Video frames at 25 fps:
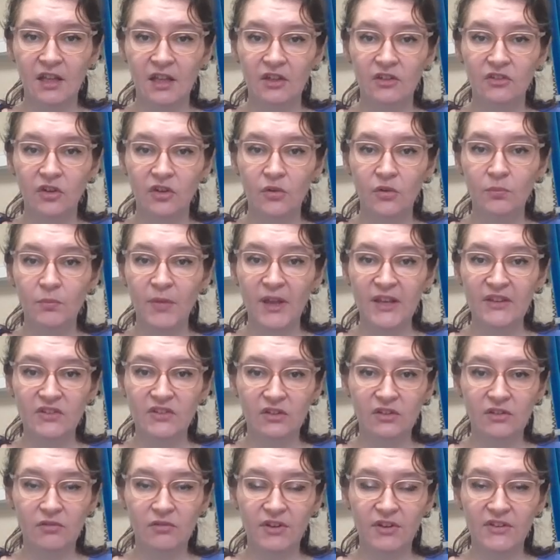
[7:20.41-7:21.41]
So based
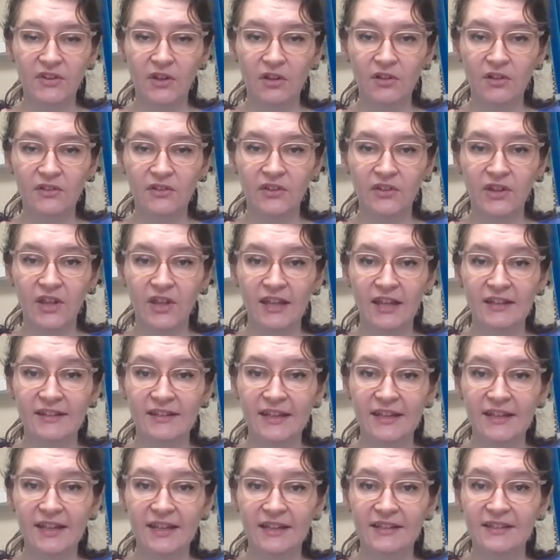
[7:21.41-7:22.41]
on the results,
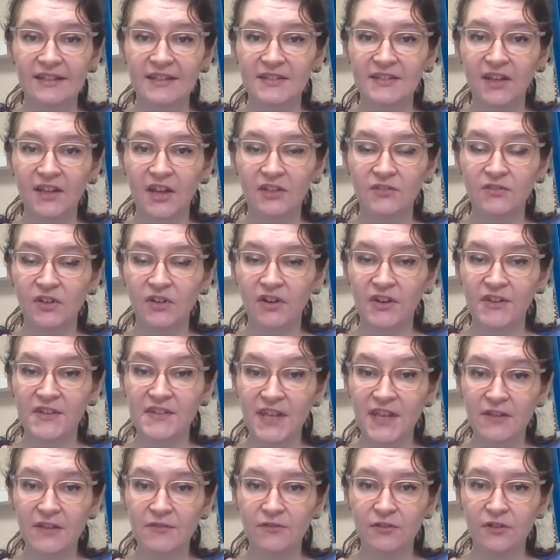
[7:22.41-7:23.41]
they can decide whether it's
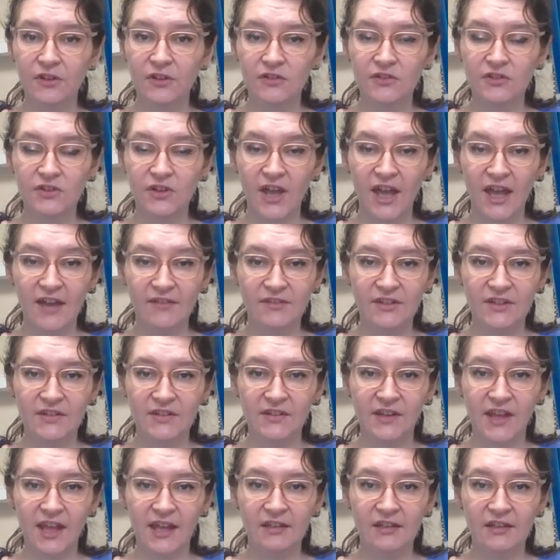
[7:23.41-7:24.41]
safe for you to have the
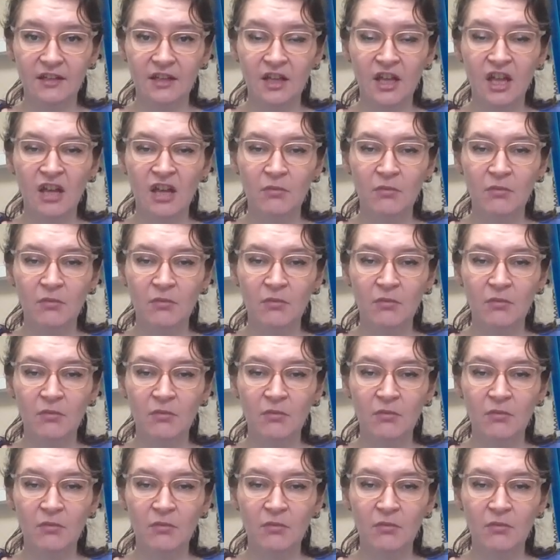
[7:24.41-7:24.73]
scan,